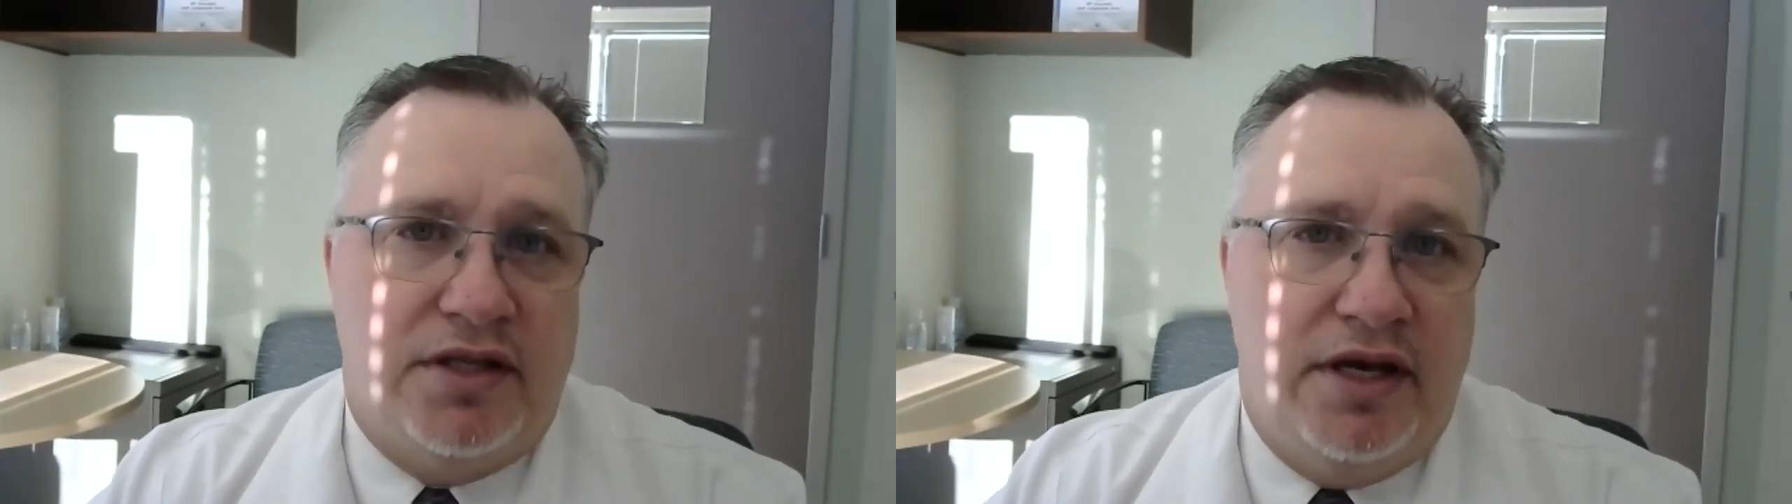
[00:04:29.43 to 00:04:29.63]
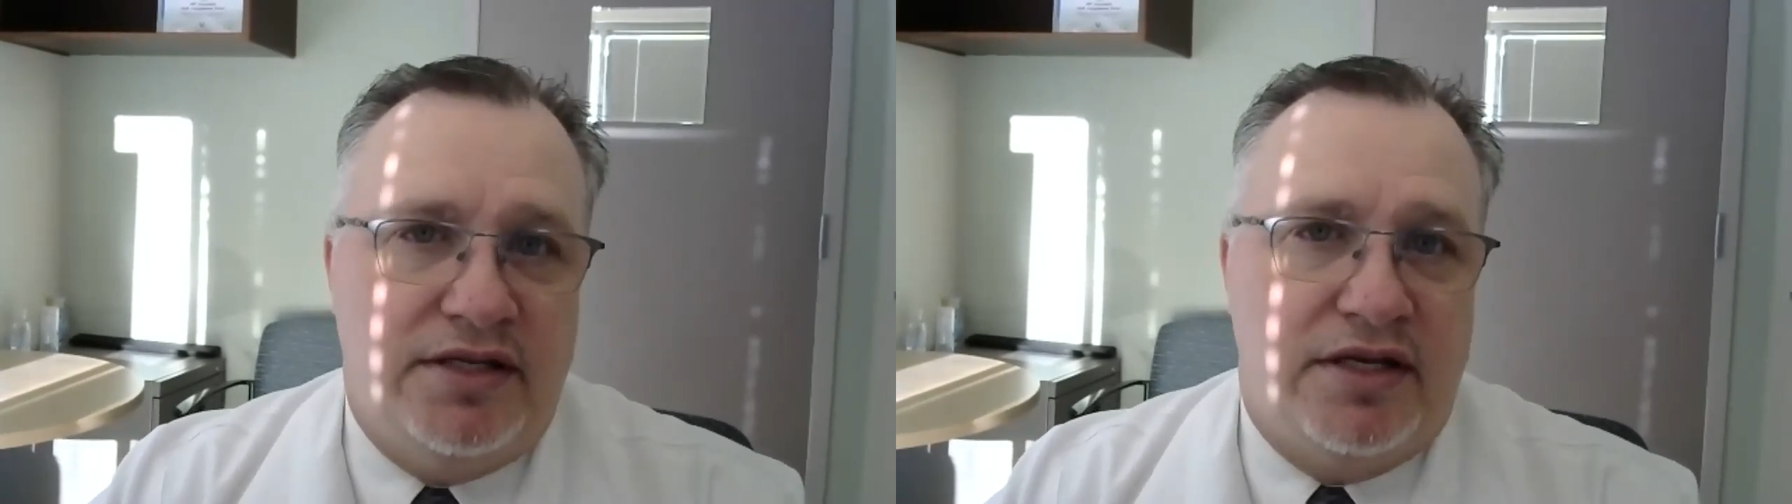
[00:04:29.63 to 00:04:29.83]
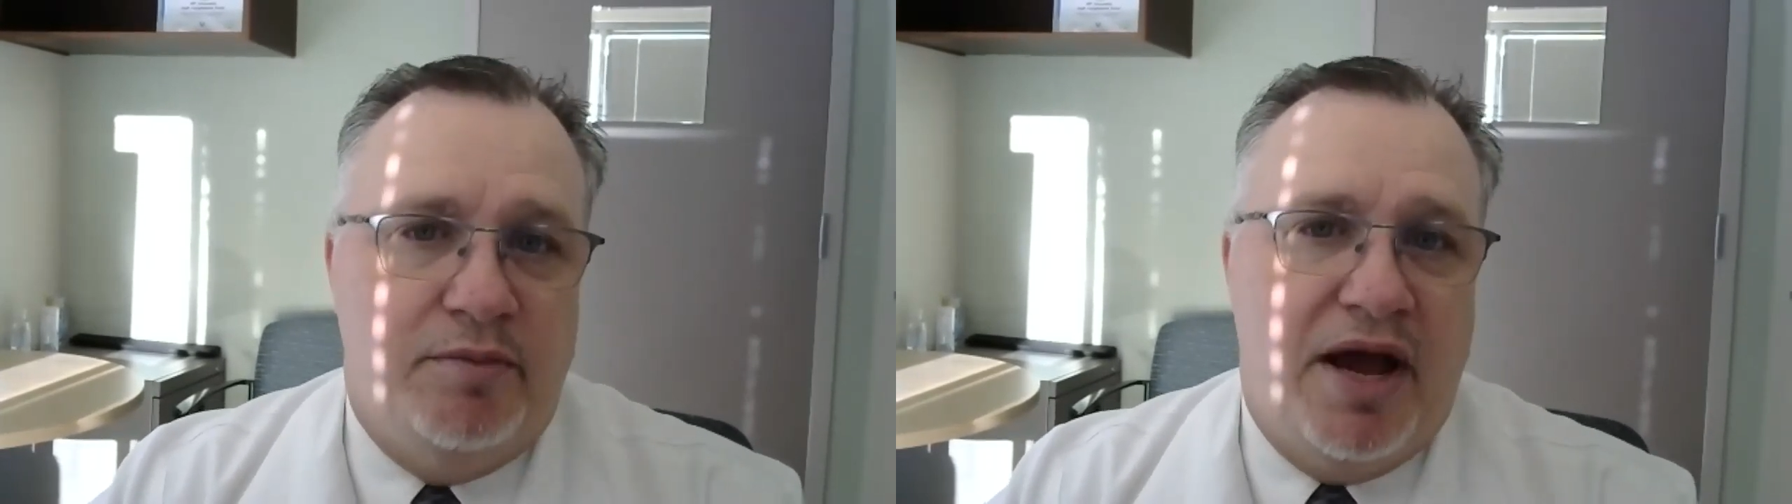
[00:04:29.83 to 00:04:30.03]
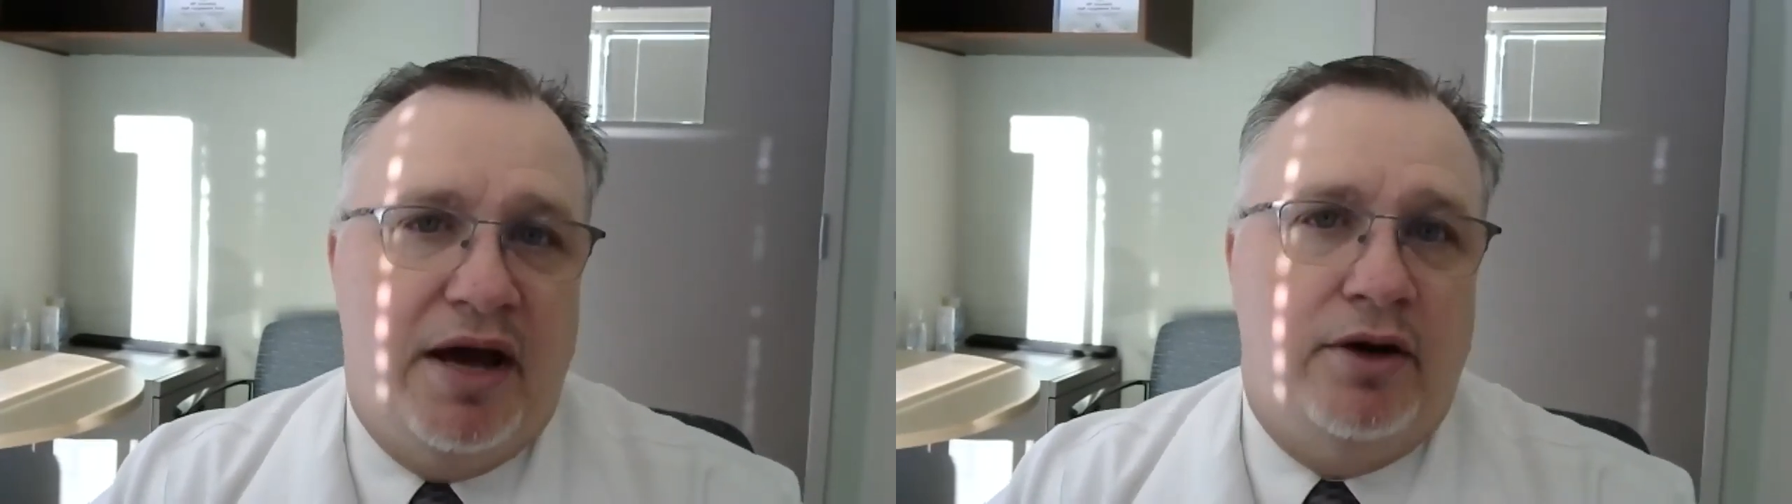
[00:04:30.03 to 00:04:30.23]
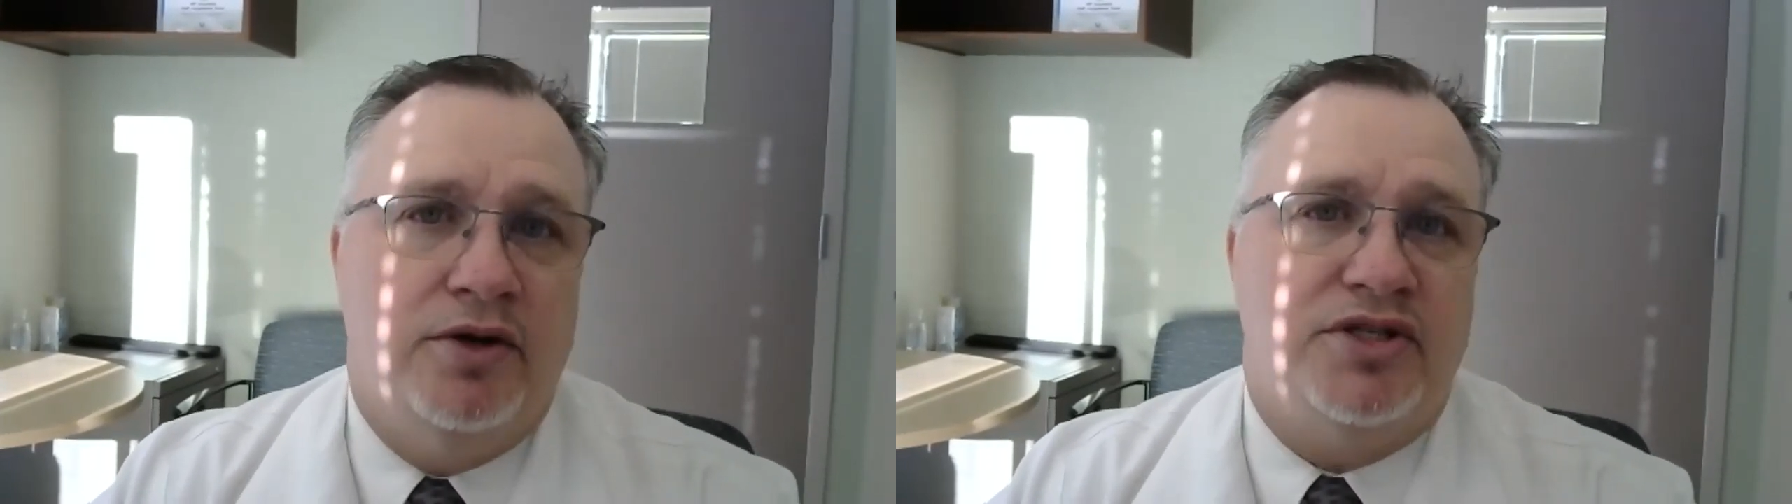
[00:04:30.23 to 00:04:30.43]
lacing
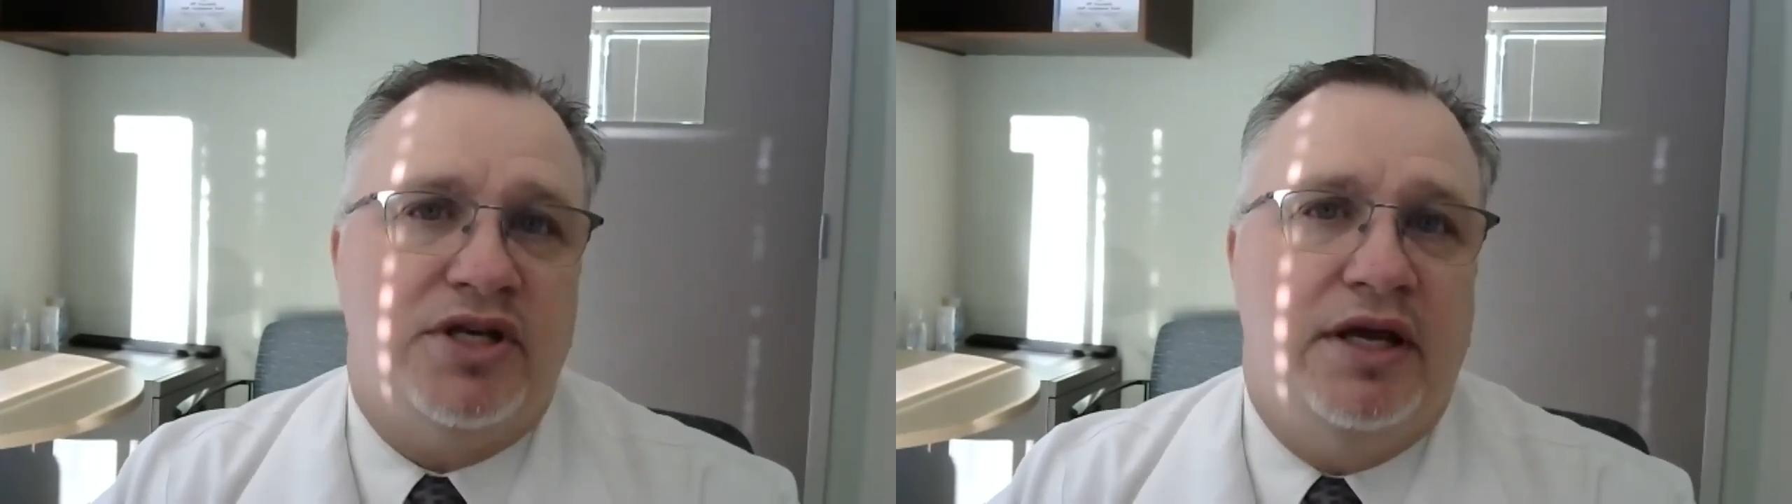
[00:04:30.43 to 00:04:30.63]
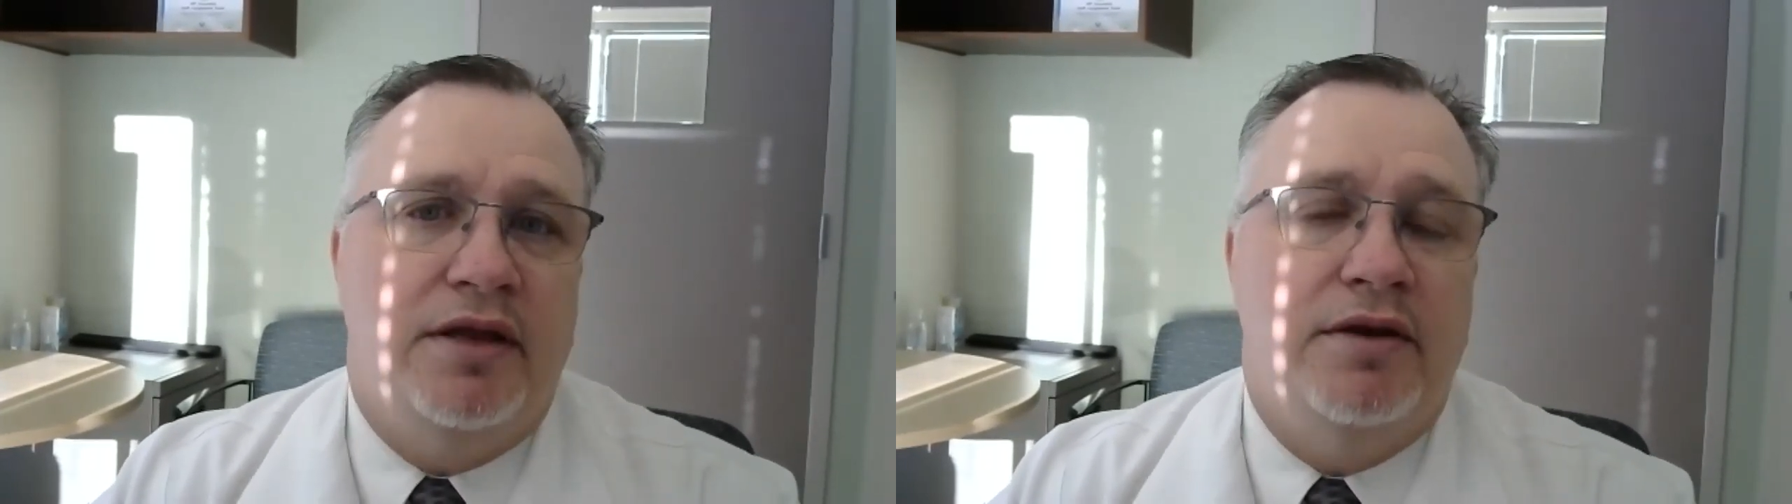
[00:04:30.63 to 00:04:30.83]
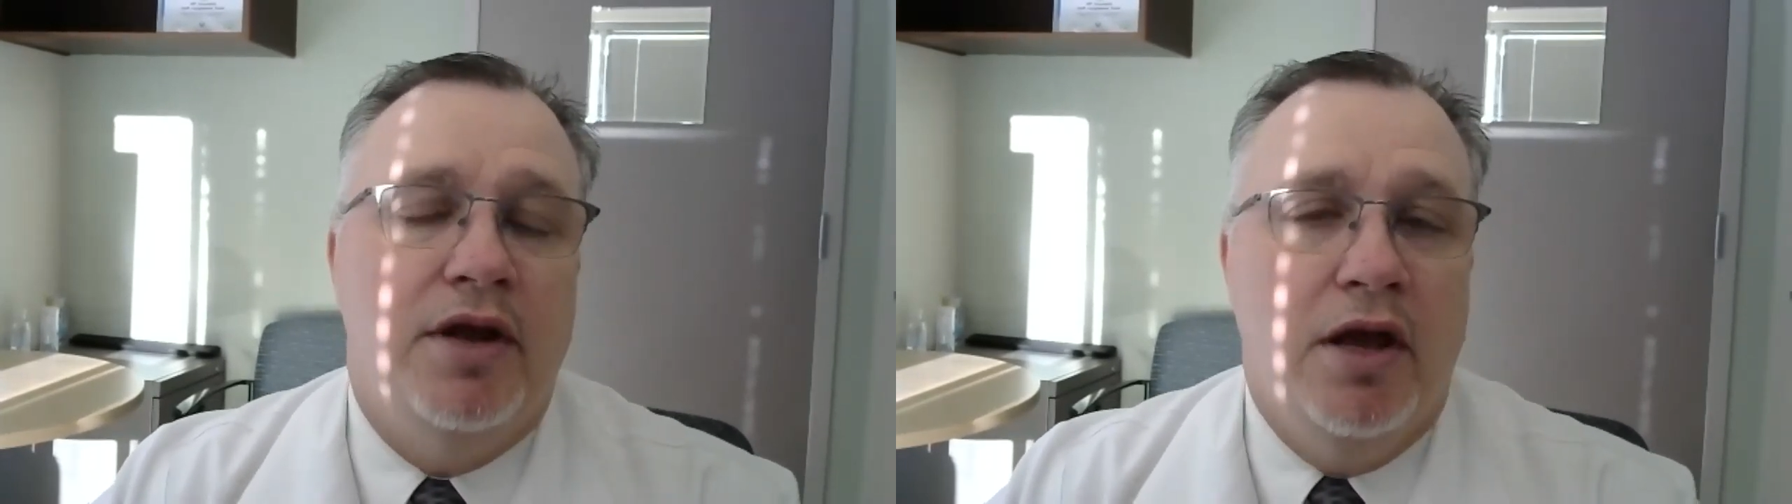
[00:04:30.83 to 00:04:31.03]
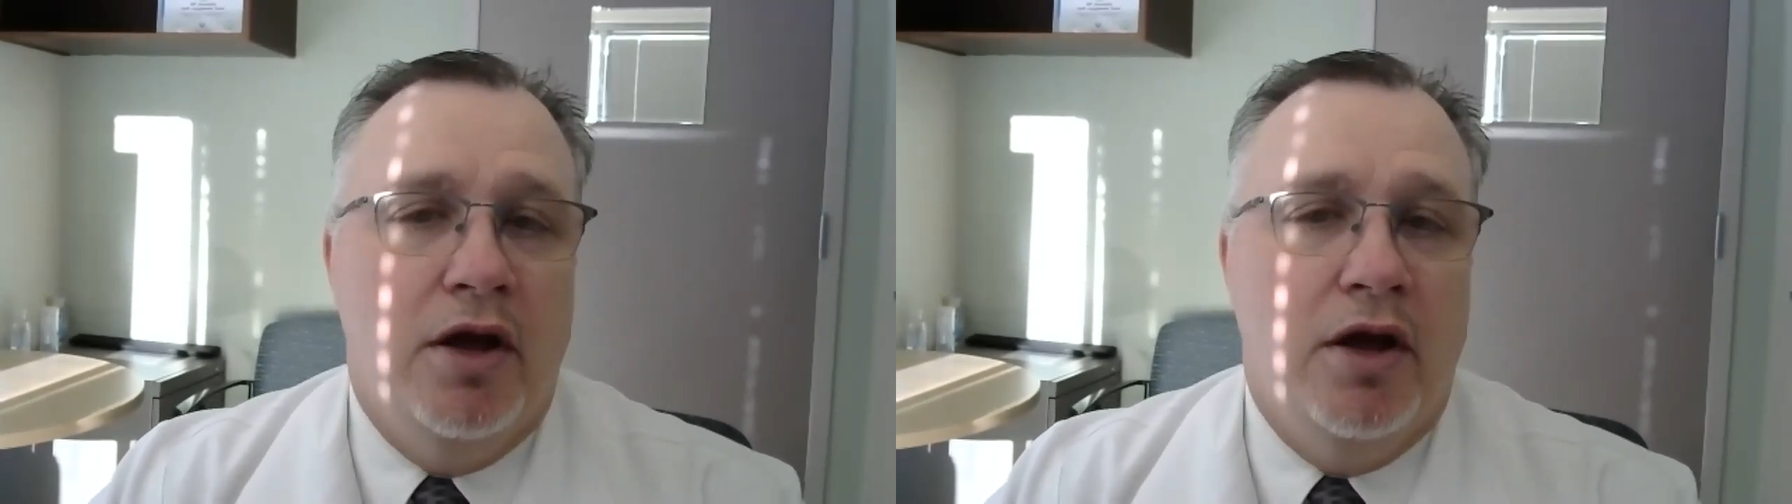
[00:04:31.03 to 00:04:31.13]
patterns in